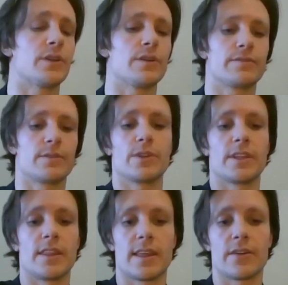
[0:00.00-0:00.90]
from
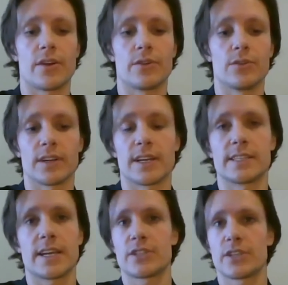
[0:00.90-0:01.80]
within their own
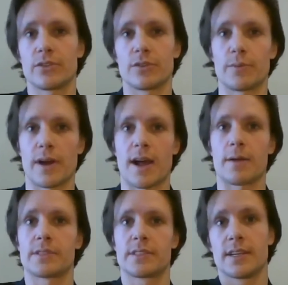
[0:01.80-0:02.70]
organisation, or
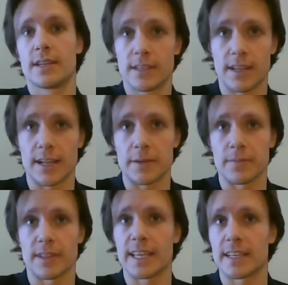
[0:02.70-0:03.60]
perhaps
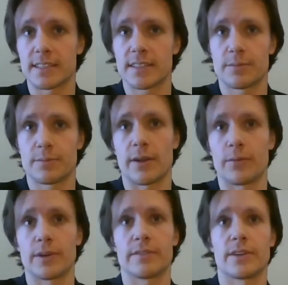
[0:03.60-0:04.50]
leaked by
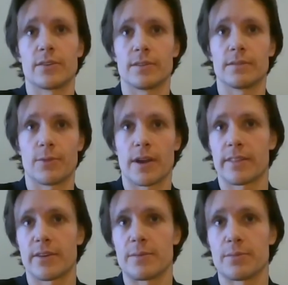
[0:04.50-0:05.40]
one of
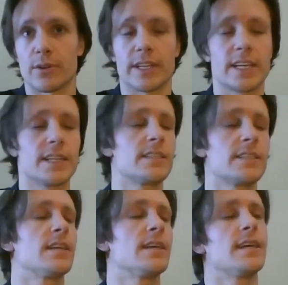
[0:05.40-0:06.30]
their
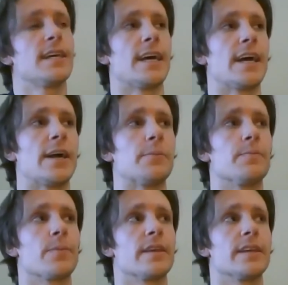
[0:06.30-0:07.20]
employees.
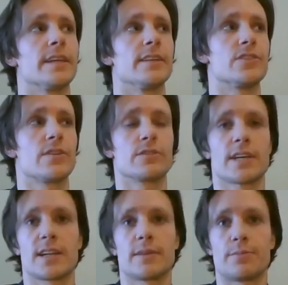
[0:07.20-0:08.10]
The General
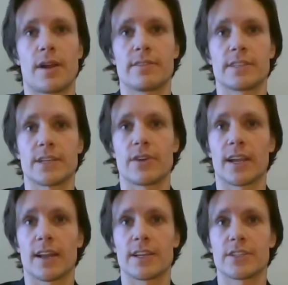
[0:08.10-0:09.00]
Data Privacy
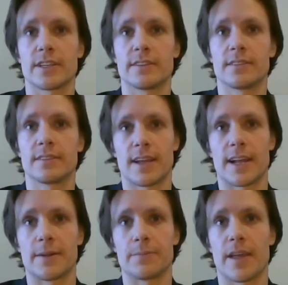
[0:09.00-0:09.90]
Regulation
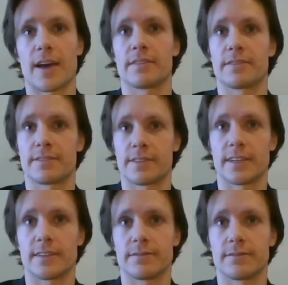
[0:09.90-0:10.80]
out of
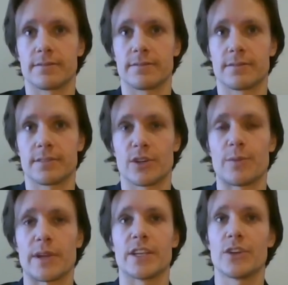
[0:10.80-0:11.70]
the
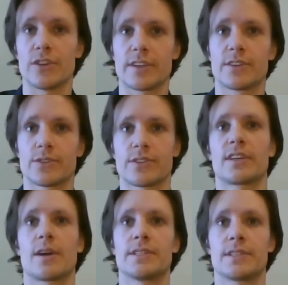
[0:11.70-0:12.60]
European Union has
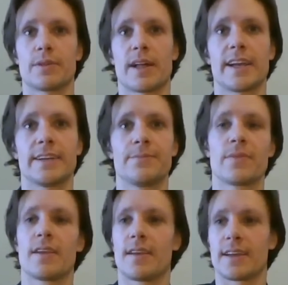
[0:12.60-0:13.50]
also come into
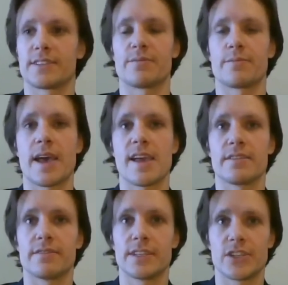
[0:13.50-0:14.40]
play as of
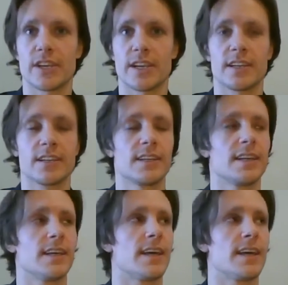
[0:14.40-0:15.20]
May of this year,